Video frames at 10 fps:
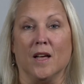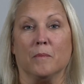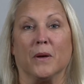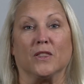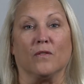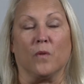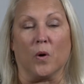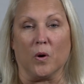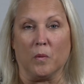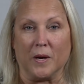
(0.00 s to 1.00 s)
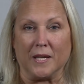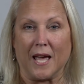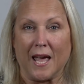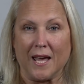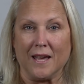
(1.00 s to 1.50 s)
But the
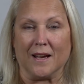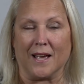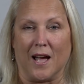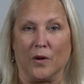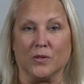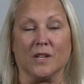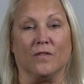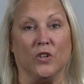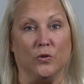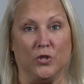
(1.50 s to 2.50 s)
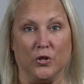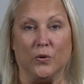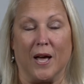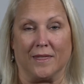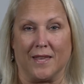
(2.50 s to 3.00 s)
401k accounts, if you do
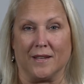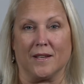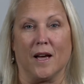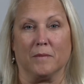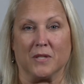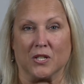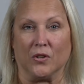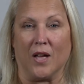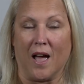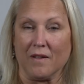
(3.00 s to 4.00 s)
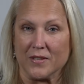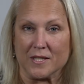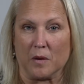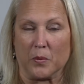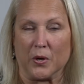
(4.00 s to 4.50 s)
at that time still have a
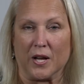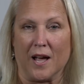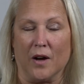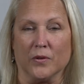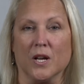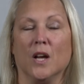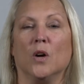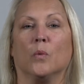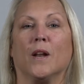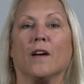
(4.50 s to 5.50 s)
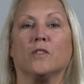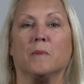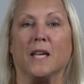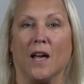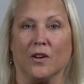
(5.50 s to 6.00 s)
separate account, would have to be
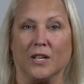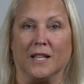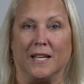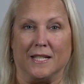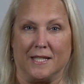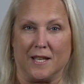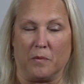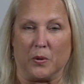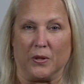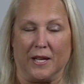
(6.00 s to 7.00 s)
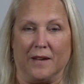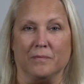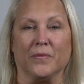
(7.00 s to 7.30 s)
calculated separately.